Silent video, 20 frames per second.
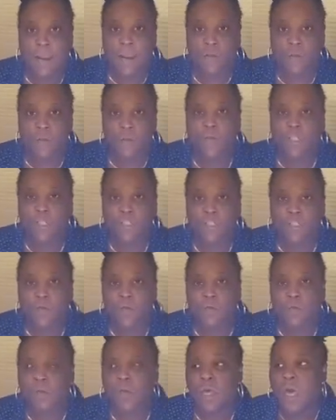but I want
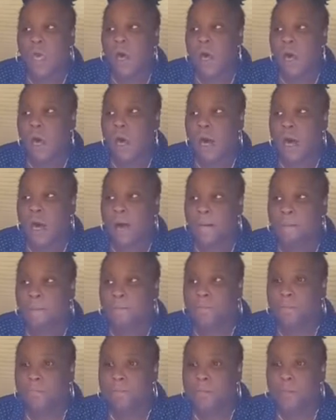to,
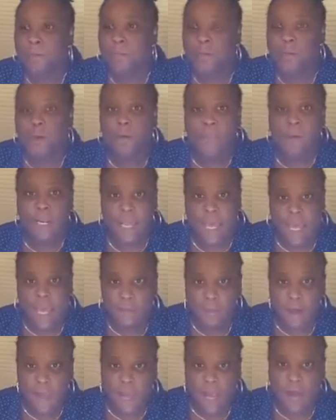be
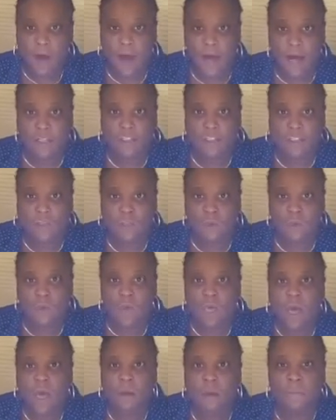led by God
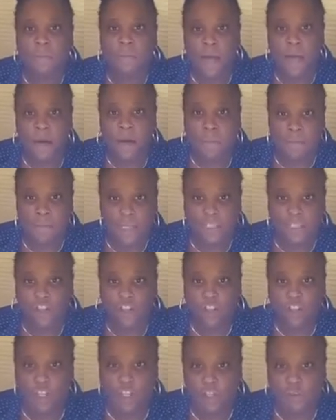to bring a
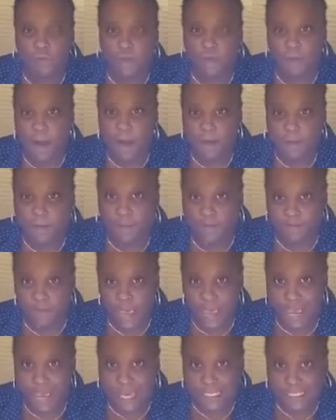message to you about the
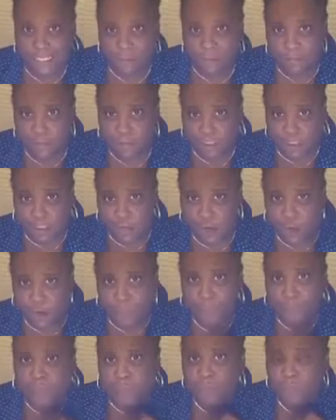fast.
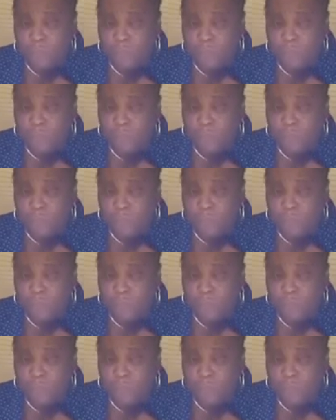So